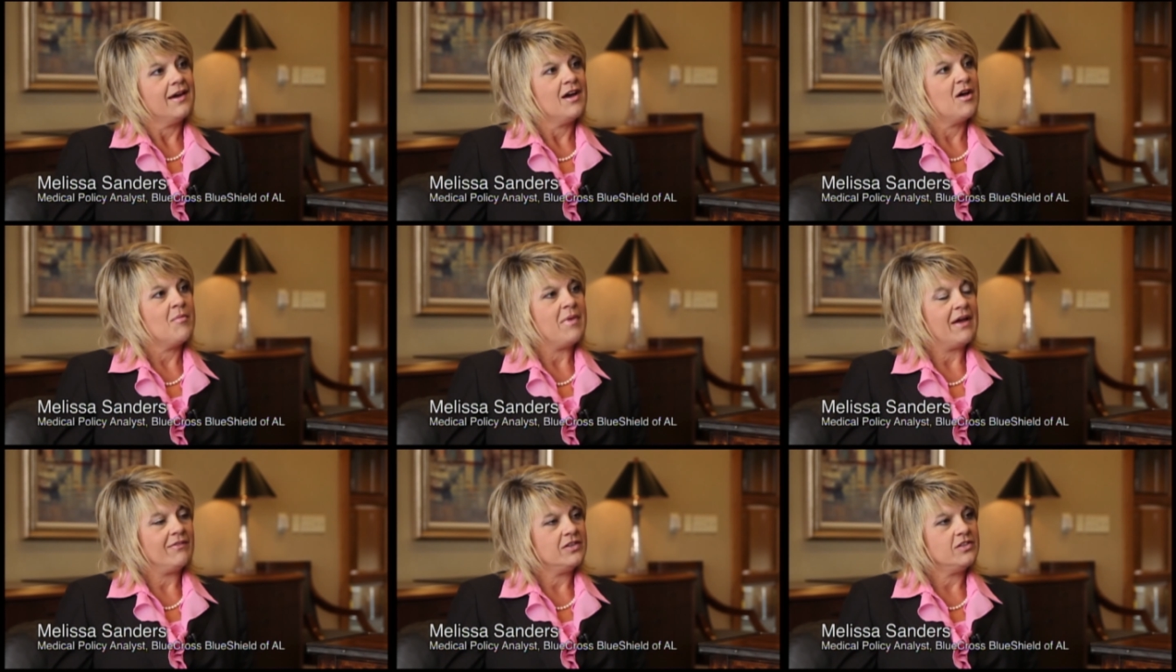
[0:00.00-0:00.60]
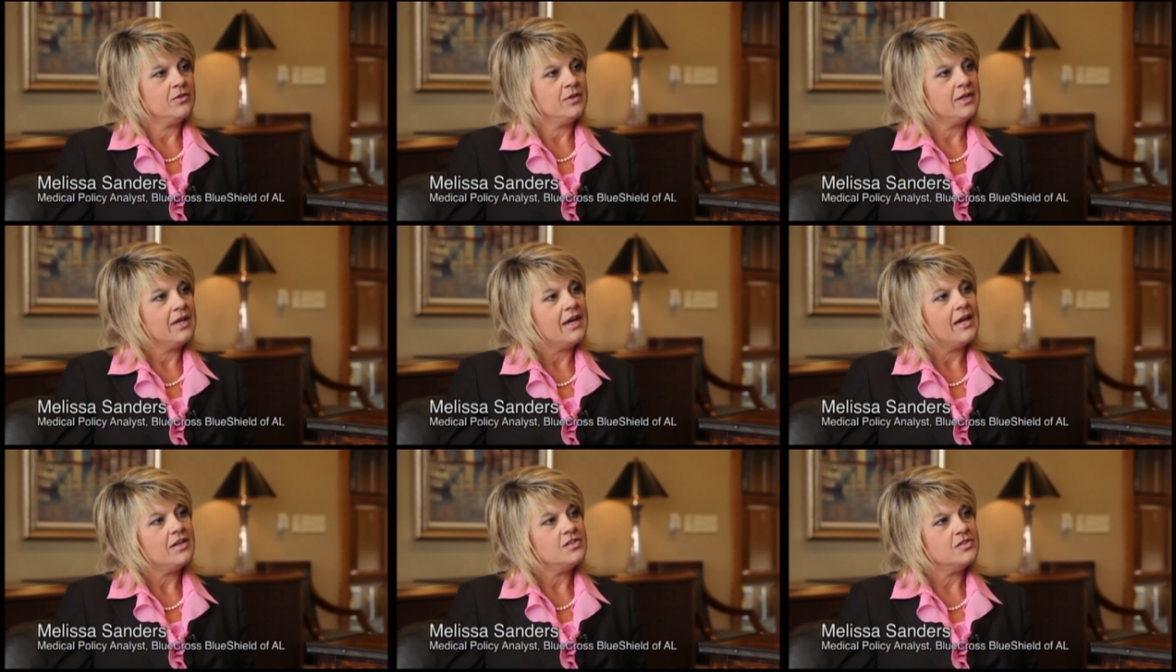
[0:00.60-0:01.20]
having to
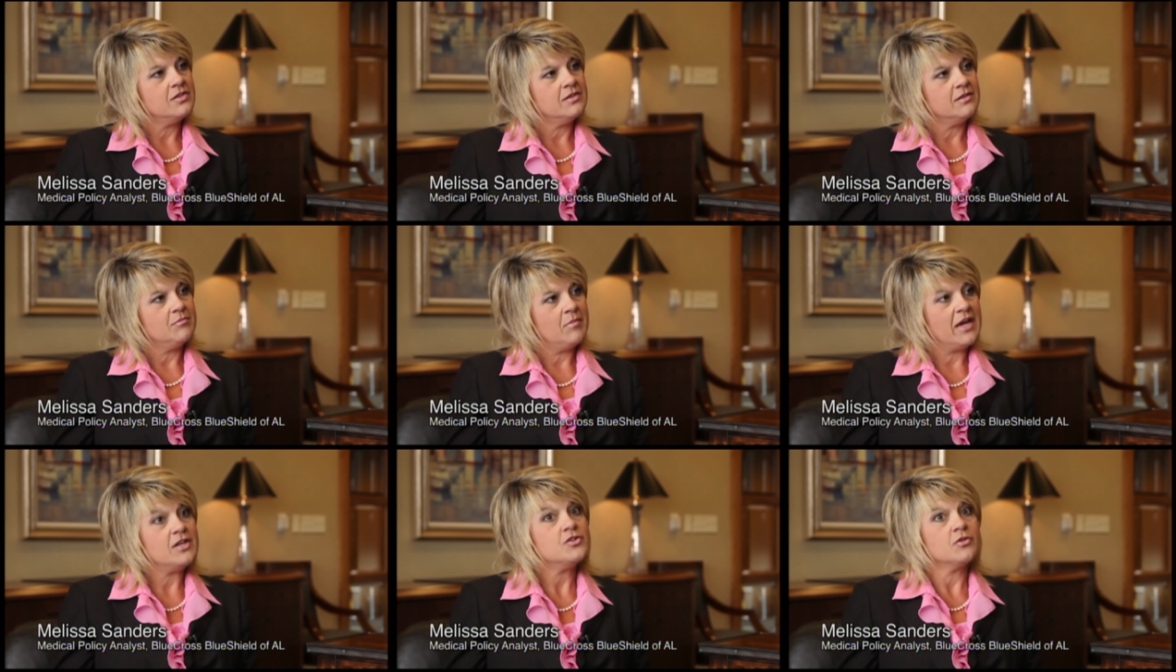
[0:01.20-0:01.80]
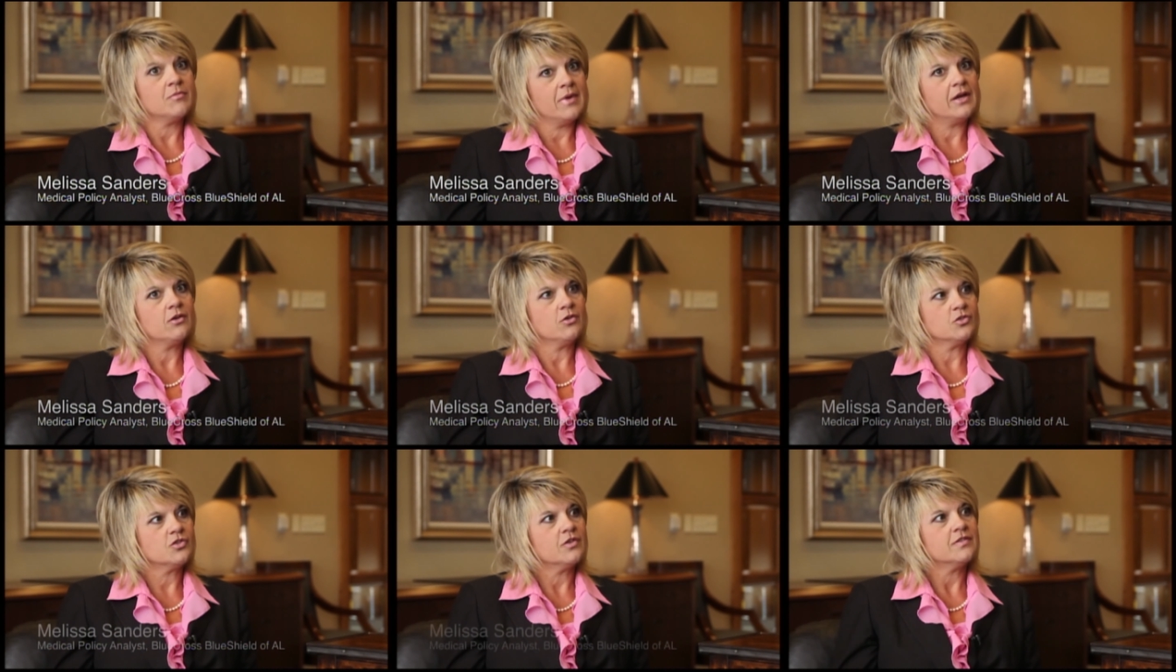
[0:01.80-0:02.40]
engage in major
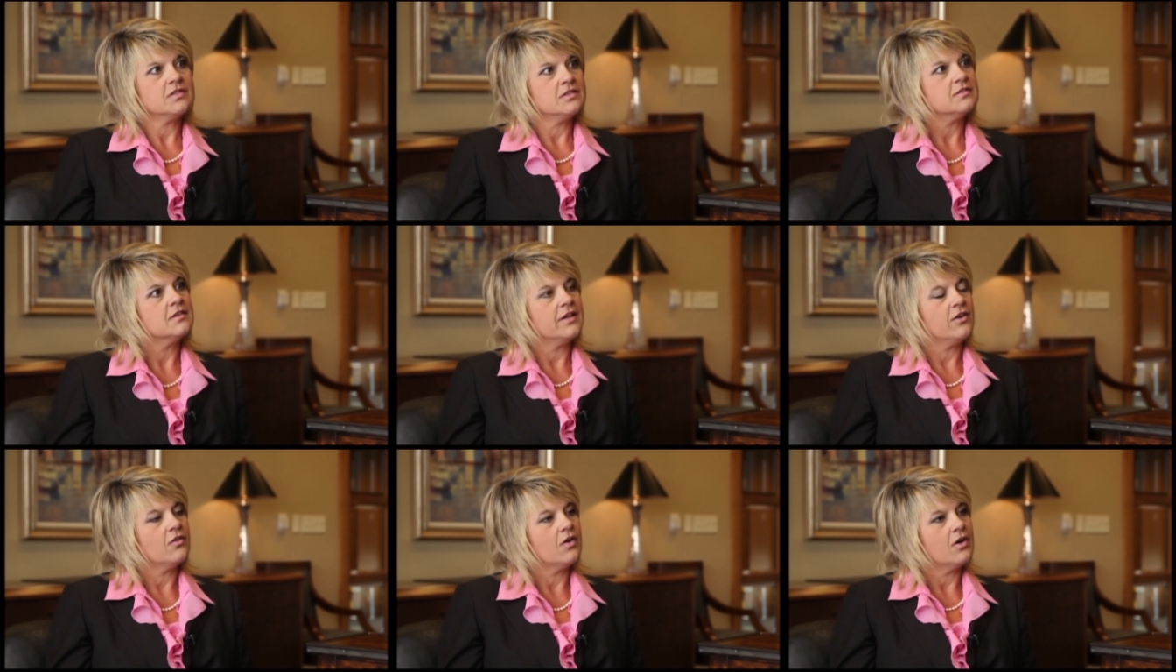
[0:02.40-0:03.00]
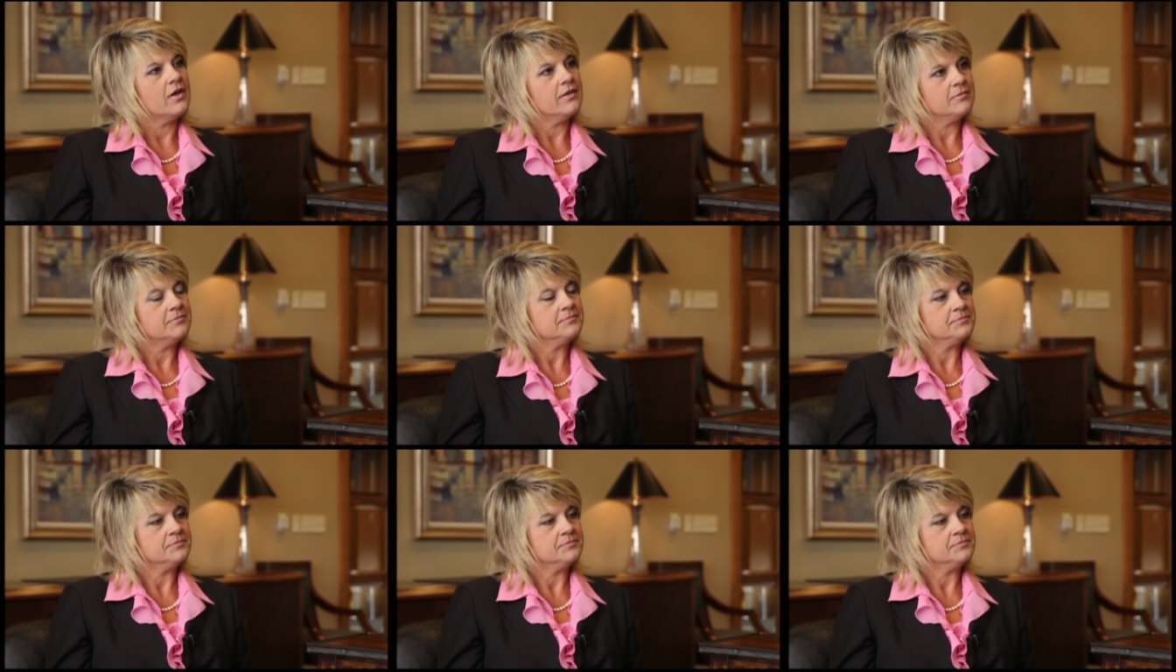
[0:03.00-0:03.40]
medical services later on.